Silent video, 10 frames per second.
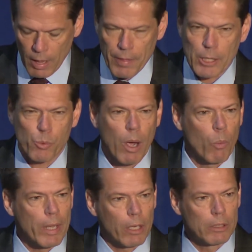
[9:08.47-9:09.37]
That's why
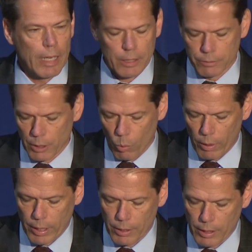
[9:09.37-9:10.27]
we collectively are
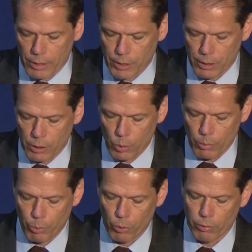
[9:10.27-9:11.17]
working to continue to
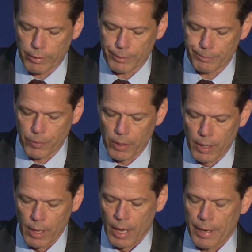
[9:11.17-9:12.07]
improve it.
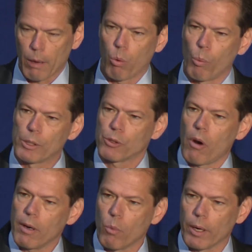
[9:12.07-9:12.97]
Now, when we
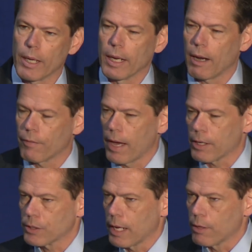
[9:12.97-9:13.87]
started working in
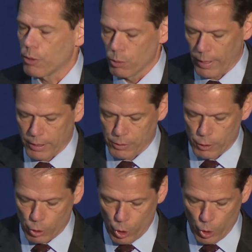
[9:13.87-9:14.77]
Afghanistan in
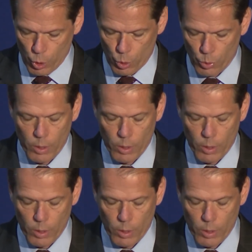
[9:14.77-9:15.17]
2002,